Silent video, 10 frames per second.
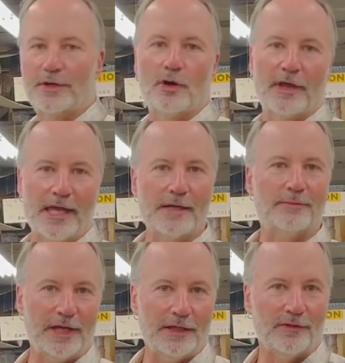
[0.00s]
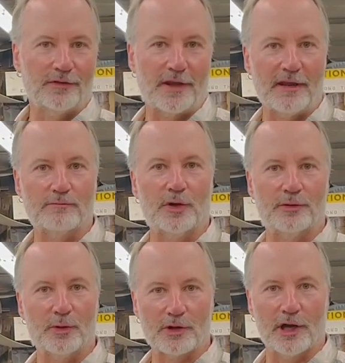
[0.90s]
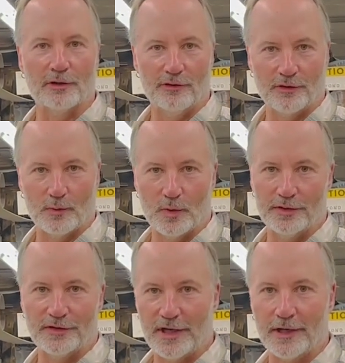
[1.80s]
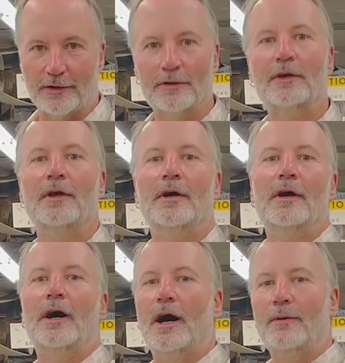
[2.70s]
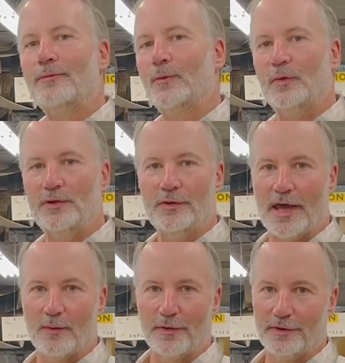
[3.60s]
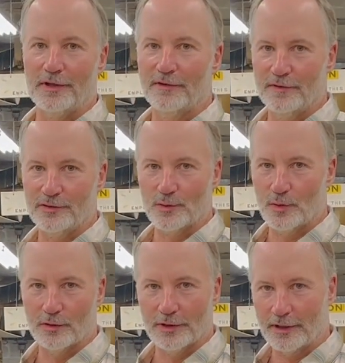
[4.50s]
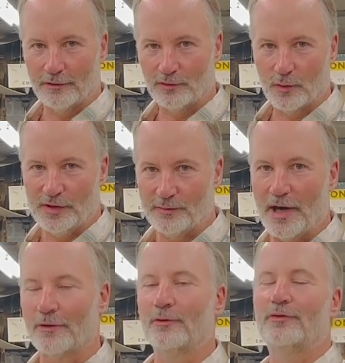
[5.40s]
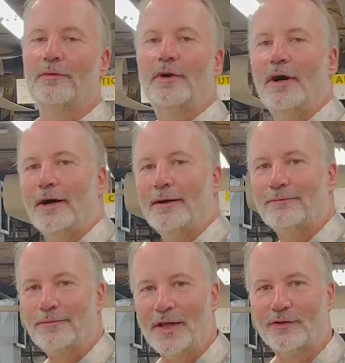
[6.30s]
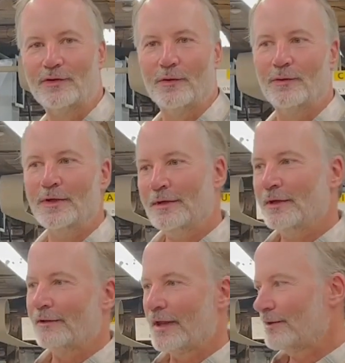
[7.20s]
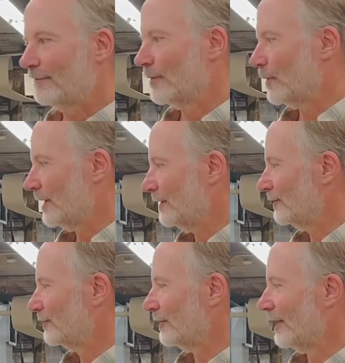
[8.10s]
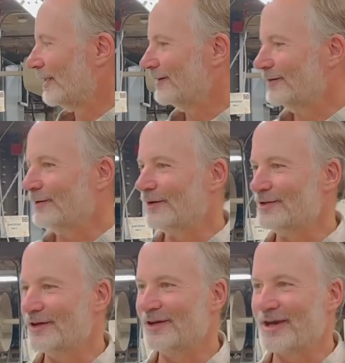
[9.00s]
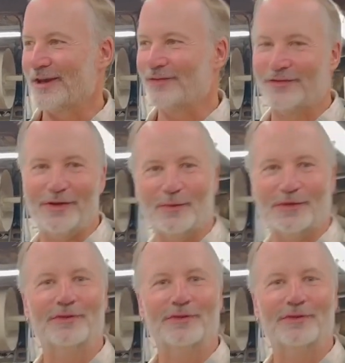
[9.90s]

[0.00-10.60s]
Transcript: call hand paints that have multiple colors on one tile, we do that with individual like squeeze bottles. And so a lot of different ways to do it. You can kind of see when you